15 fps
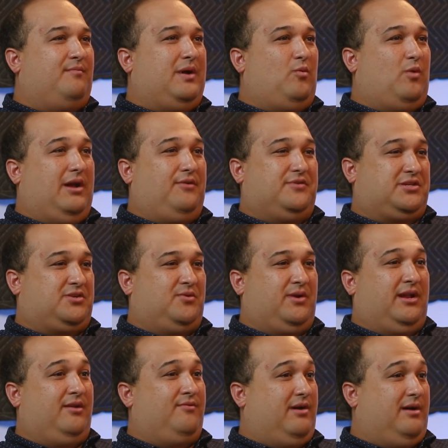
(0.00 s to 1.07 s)
my wife is
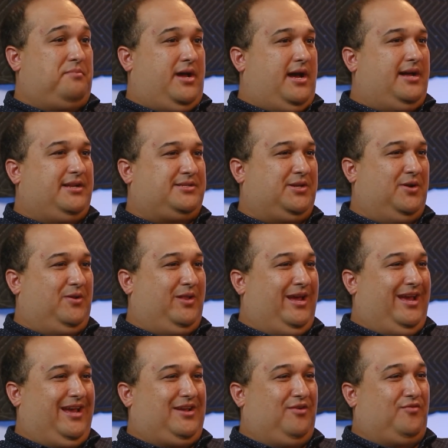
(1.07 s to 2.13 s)
creative. I'm not. So like
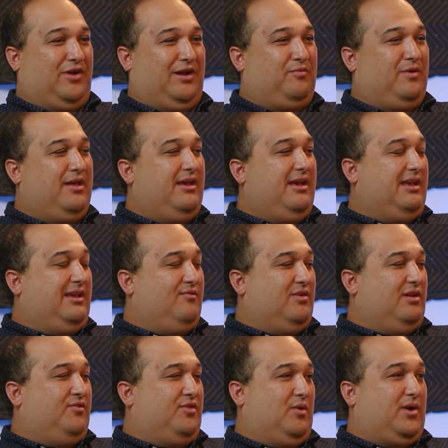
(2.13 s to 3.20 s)
mm-hmm. if I
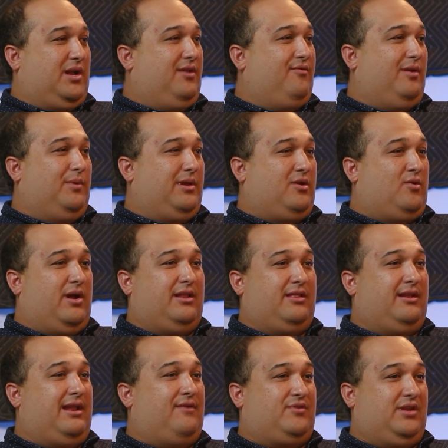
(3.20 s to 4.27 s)
even if they were gonna give anybody credit,
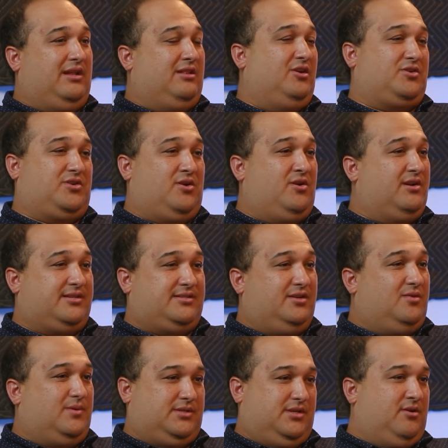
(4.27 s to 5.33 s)
they'd have to look to her, and it
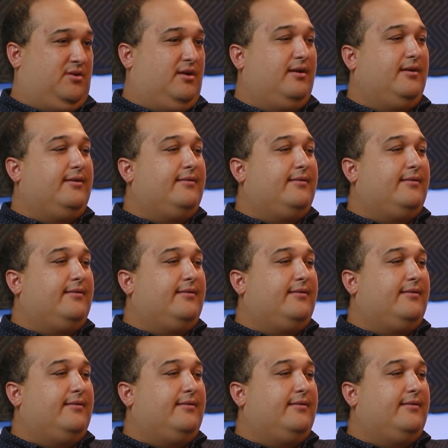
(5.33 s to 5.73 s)
still wasn't her